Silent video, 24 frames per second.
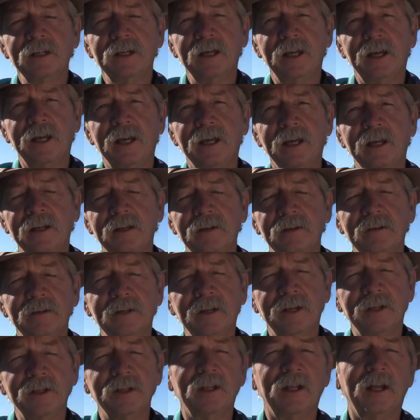and
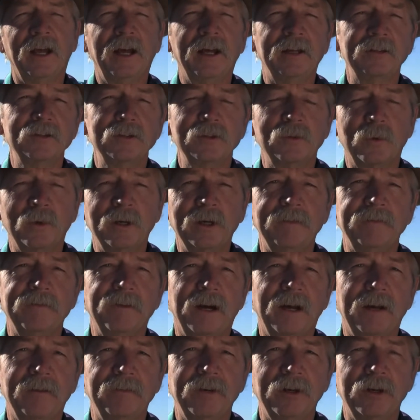in the last
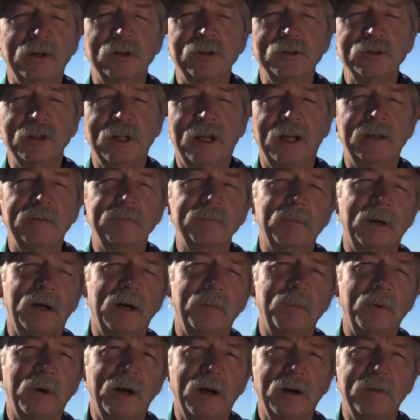25 years, that
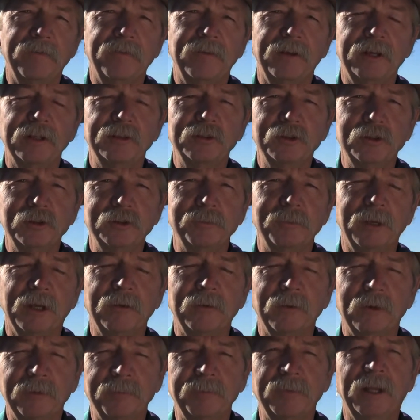barbed wire fence has been
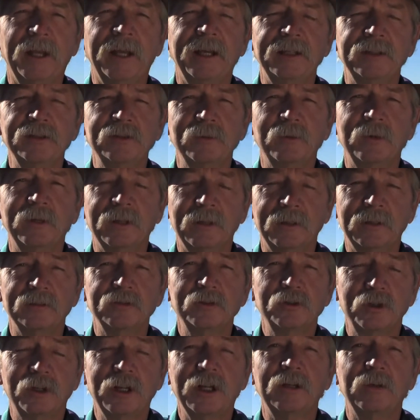replaced with a
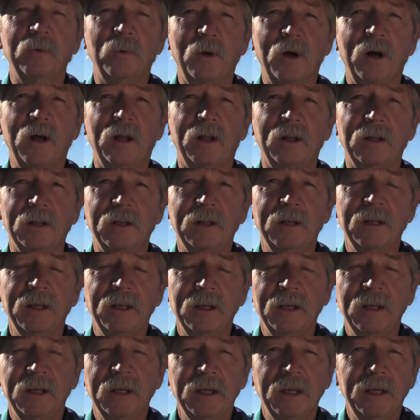steel wall,
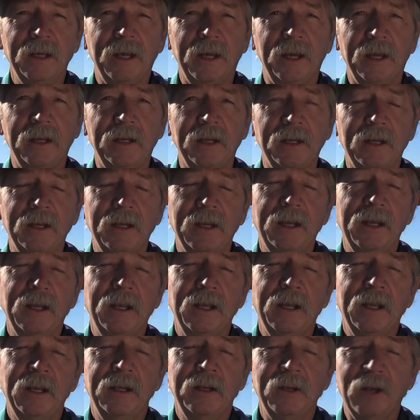and
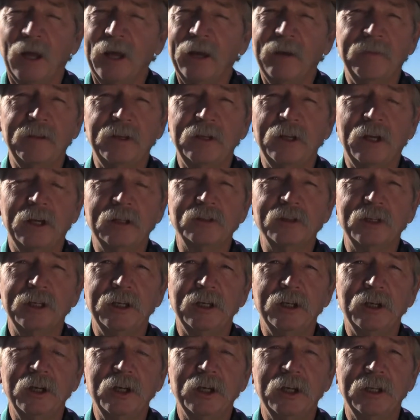none of it does any
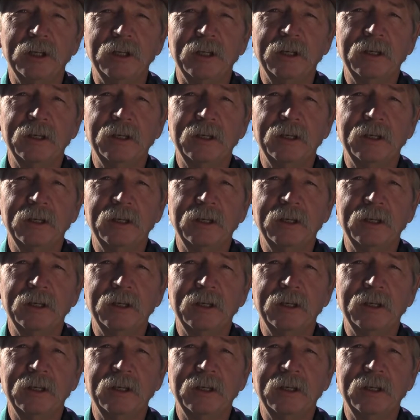good.